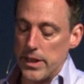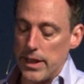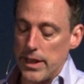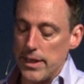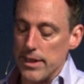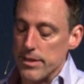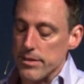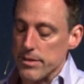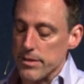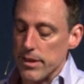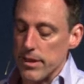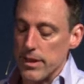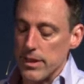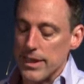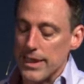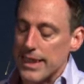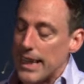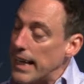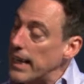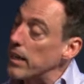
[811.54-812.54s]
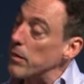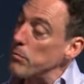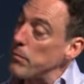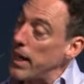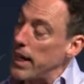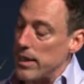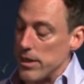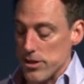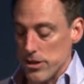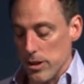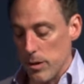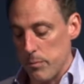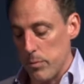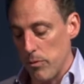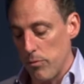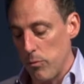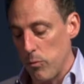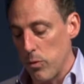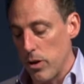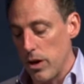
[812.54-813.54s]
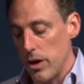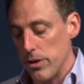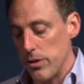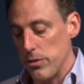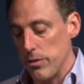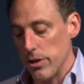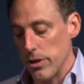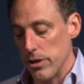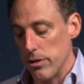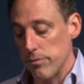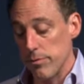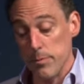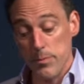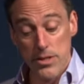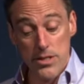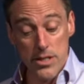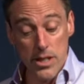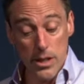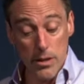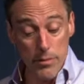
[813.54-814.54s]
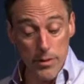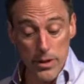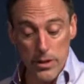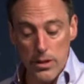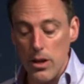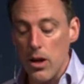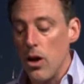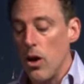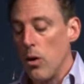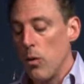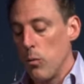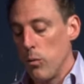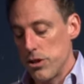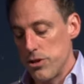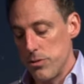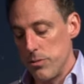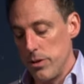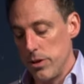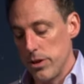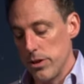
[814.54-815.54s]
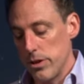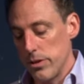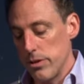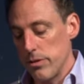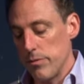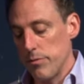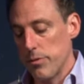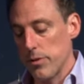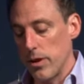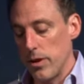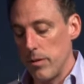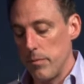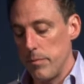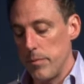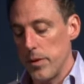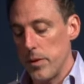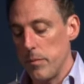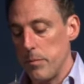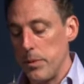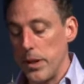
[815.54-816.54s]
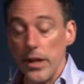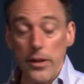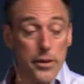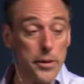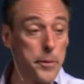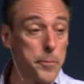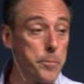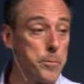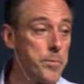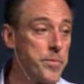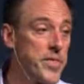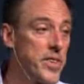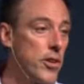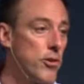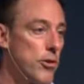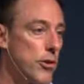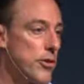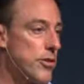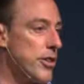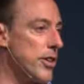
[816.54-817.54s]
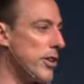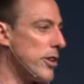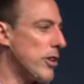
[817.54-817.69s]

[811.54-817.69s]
and it's like a mashup of what you heard from Stephen, what you heard from Peter. So he's going to